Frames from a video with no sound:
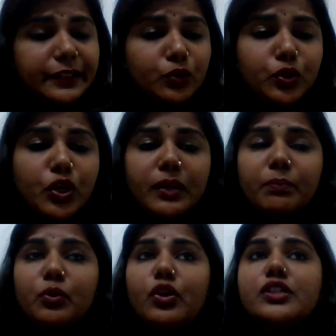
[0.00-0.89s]
salary
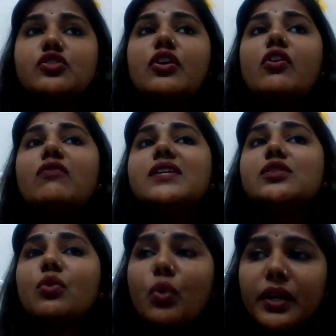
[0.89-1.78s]
to your employees, you are
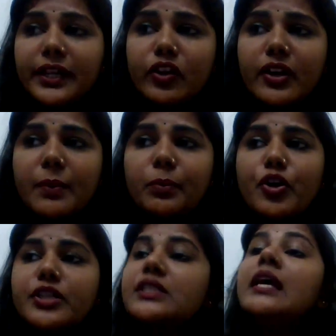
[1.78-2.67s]
always scolding your
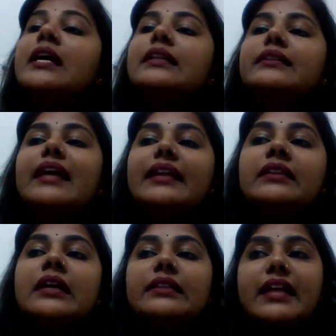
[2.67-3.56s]
employees,
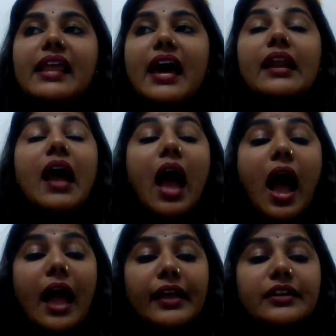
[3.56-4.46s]
then there are
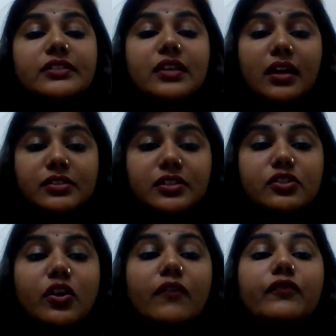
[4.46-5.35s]
higher
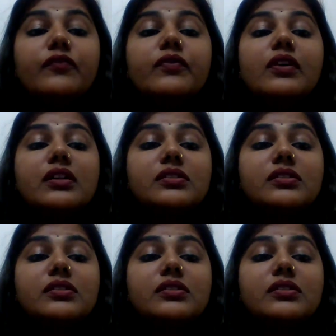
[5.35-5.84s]
chances of